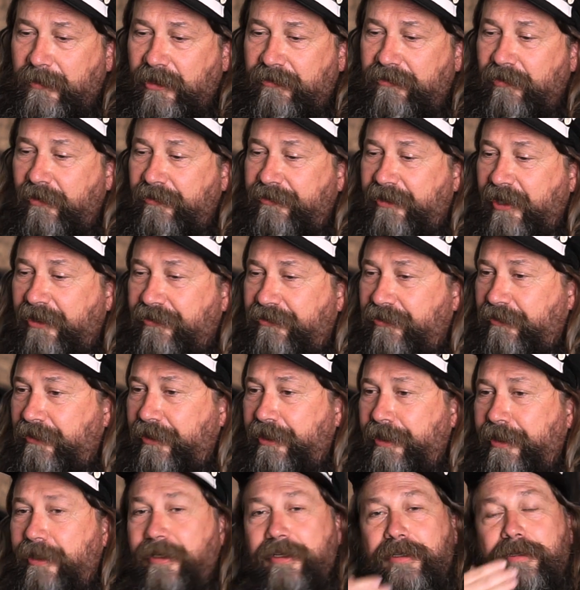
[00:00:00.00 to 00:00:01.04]
So
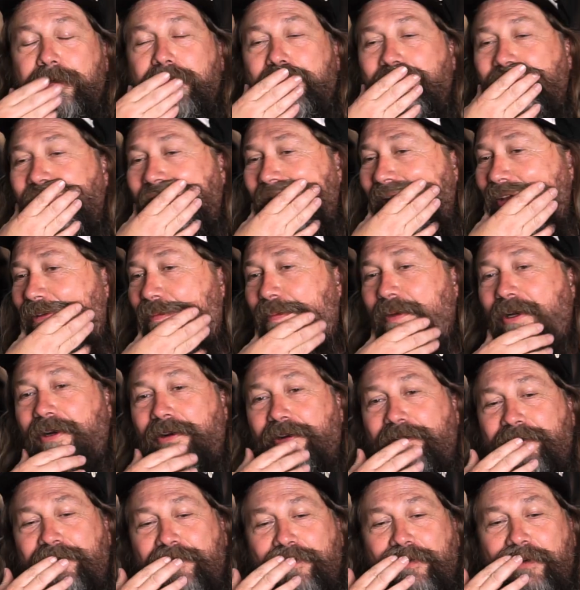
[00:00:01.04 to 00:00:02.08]
essentially, these
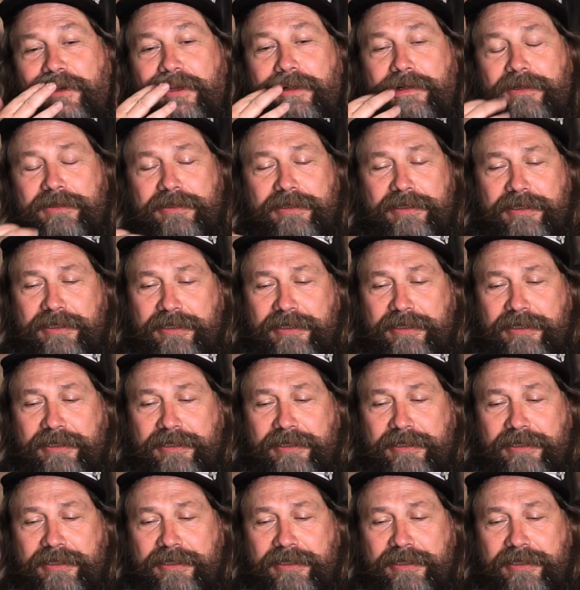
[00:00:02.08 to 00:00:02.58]
beers are all